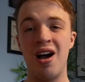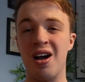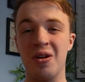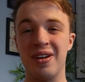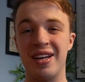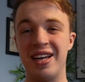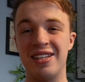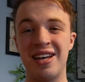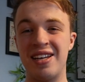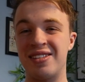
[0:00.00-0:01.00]
Oh,
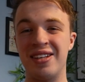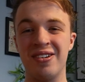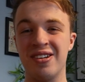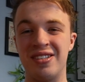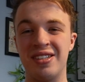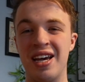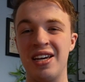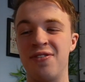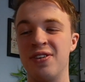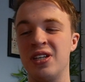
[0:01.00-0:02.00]
is that still not
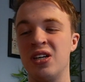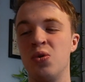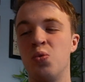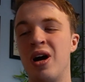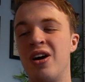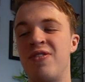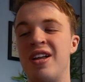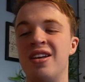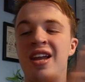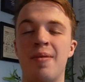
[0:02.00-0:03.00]
scary for you? Well
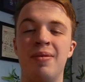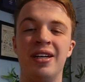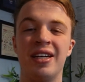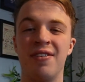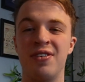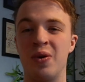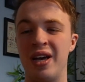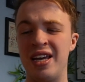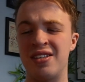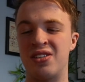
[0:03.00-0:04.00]
then let me give you
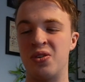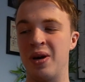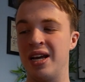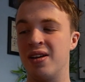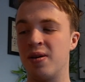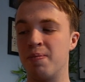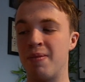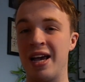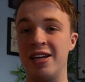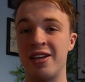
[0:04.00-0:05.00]
its twin,
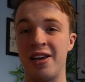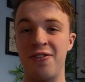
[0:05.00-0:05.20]
Mayday